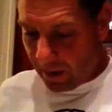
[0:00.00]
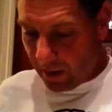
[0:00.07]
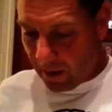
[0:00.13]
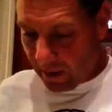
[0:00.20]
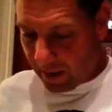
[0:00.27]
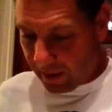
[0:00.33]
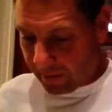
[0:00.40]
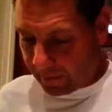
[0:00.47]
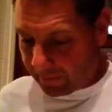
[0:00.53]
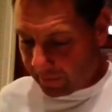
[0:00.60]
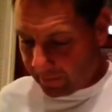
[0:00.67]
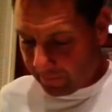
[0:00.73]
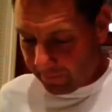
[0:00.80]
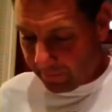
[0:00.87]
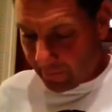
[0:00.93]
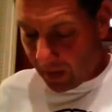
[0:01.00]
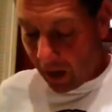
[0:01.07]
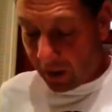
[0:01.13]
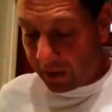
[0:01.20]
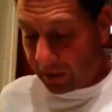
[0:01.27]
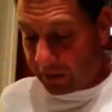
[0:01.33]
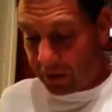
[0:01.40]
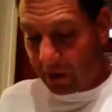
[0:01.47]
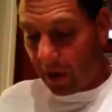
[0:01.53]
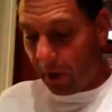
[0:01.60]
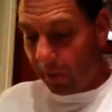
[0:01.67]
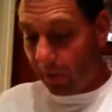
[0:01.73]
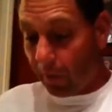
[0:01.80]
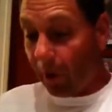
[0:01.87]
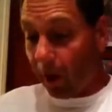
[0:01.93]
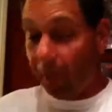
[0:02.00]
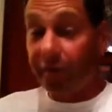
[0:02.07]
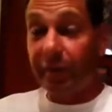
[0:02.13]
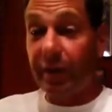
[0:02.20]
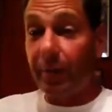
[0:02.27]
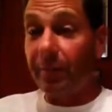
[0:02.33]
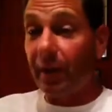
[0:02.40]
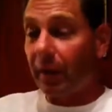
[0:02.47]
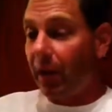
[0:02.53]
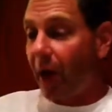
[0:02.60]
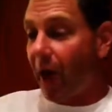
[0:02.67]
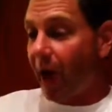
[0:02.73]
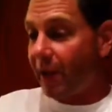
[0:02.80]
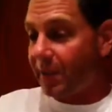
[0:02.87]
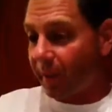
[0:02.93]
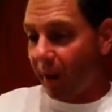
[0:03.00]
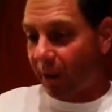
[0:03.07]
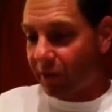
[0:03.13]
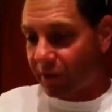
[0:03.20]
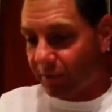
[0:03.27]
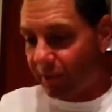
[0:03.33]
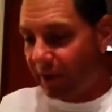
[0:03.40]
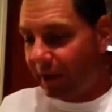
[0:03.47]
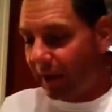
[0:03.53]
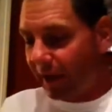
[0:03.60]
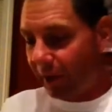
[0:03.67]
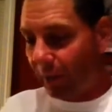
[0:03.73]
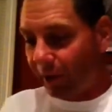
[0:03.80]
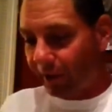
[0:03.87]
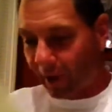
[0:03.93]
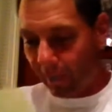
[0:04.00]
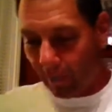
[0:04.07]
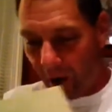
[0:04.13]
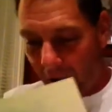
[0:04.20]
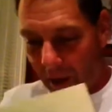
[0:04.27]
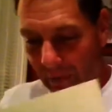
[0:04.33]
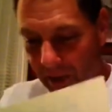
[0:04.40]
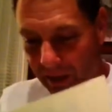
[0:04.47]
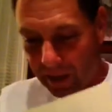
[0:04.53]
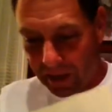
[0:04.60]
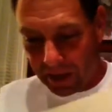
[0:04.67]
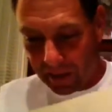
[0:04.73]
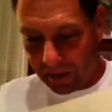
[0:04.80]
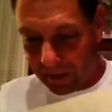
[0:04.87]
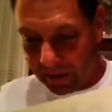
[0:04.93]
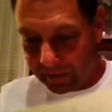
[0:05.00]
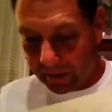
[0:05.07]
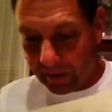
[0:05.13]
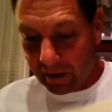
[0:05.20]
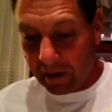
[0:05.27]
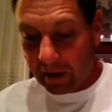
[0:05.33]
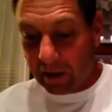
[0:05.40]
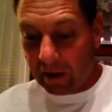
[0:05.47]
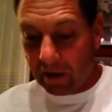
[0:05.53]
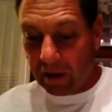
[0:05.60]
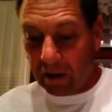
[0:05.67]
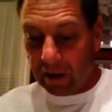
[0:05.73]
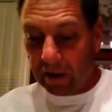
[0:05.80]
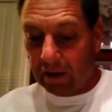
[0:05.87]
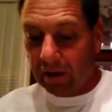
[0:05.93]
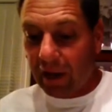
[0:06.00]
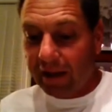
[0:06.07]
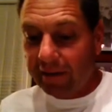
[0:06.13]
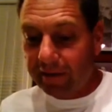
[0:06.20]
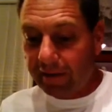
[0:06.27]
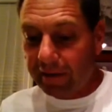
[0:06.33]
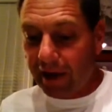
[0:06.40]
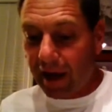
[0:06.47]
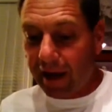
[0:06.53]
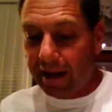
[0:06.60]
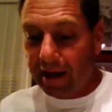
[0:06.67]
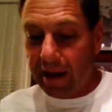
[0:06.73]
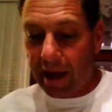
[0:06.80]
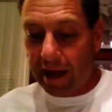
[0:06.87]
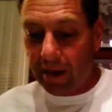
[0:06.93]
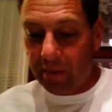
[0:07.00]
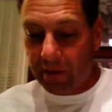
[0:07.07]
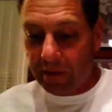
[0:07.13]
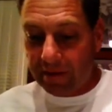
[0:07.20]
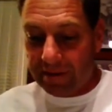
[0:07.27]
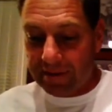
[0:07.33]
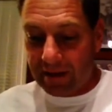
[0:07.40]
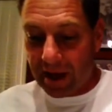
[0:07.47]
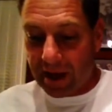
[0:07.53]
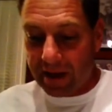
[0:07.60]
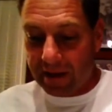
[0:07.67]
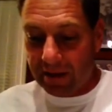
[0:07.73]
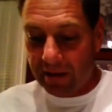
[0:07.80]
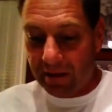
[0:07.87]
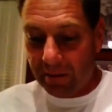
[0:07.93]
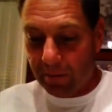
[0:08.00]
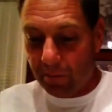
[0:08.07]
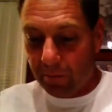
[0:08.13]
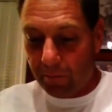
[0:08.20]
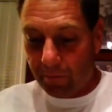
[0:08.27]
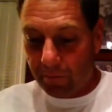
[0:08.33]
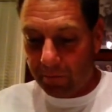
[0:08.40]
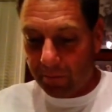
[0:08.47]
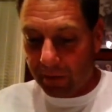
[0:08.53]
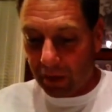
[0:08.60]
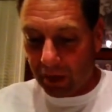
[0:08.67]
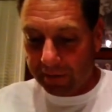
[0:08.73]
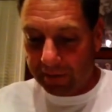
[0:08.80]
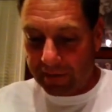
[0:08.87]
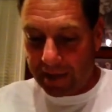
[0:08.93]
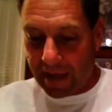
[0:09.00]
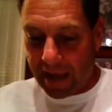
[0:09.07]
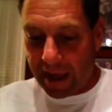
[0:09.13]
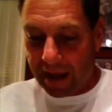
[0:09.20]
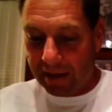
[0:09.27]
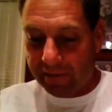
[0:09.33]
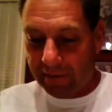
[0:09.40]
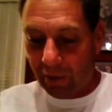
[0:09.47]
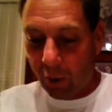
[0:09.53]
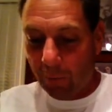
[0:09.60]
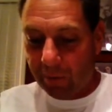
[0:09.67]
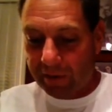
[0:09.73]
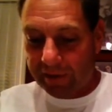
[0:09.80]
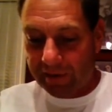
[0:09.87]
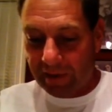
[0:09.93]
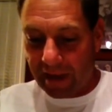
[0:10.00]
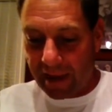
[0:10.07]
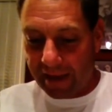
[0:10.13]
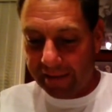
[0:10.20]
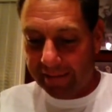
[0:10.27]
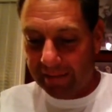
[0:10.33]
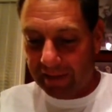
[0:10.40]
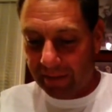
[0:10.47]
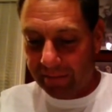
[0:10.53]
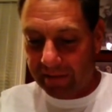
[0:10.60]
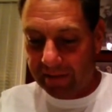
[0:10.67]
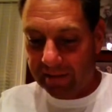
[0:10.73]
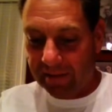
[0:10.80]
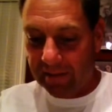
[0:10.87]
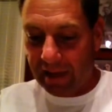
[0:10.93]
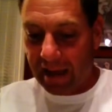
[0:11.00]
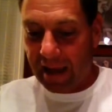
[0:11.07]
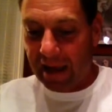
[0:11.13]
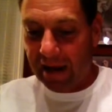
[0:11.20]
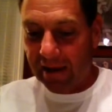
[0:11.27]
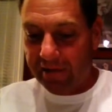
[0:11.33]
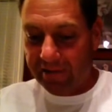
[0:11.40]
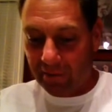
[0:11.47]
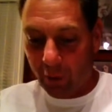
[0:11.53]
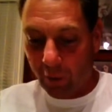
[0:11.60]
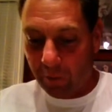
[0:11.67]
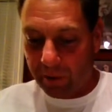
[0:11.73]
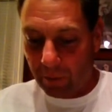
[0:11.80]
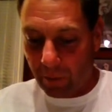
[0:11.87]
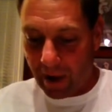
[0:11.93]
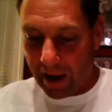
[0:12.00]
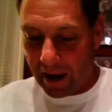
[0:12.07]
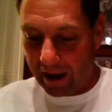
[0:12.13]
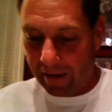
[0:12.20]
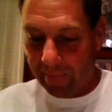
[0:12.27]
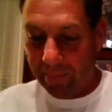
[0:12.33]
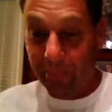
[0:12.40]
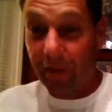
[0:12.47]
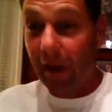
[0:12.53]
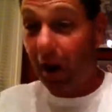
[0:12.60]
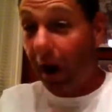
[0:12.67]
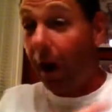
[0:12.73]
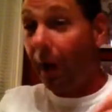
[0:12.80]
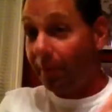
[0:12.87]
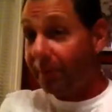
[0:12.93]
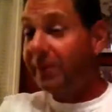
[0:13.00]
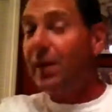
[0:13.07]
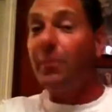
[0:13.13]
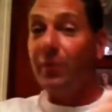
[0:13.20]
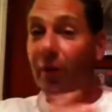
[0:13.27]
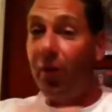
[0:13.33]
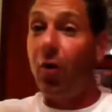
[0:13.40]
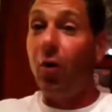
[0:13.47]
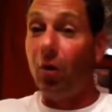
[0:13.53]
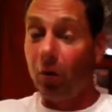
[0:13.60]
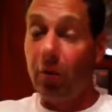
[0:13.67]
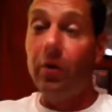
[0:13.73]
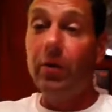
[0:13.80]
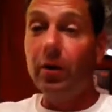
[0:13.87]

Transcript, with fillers: and I could. I'm gonna skip the lines, but I'll just read like what they're rhyming here. Here's Light the night, enemy in sight. Cut the air, don't be scared. Left his lair, so beware. And I'm skipping the whole